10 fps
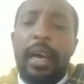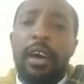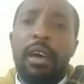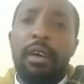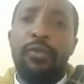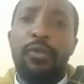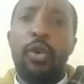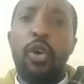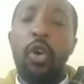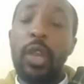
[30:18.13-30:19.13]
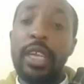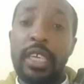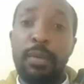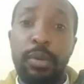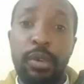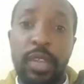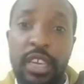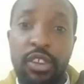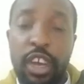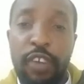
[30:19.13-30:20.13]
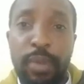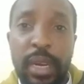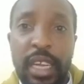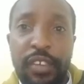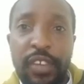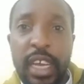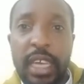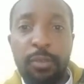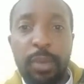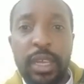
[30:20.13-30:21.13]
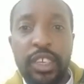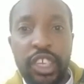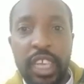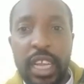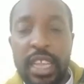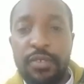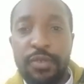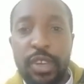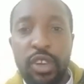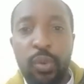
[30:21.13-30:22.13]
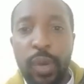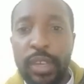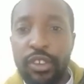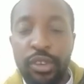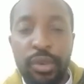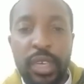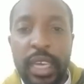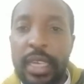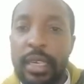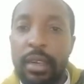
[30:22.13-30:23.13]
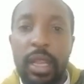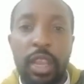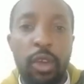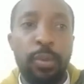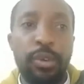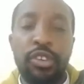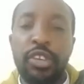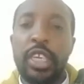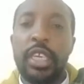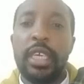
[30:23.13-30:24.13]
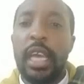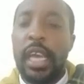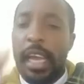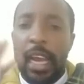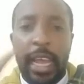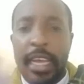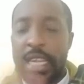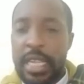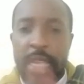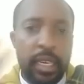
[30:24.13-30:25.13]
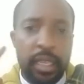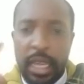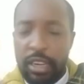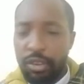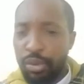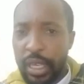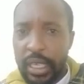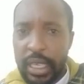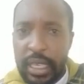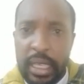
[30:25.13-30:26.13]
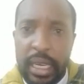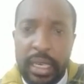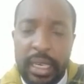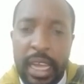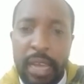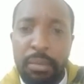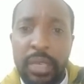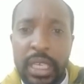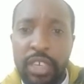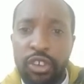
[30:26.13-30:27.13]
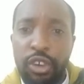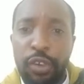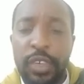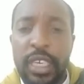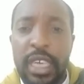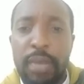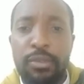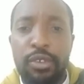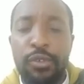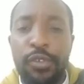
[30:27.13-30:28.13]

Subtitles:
for all the support that you have been giving us. Please share this video once you get the opportunity. Like I said, there are 2 cases that I am seized of in terms of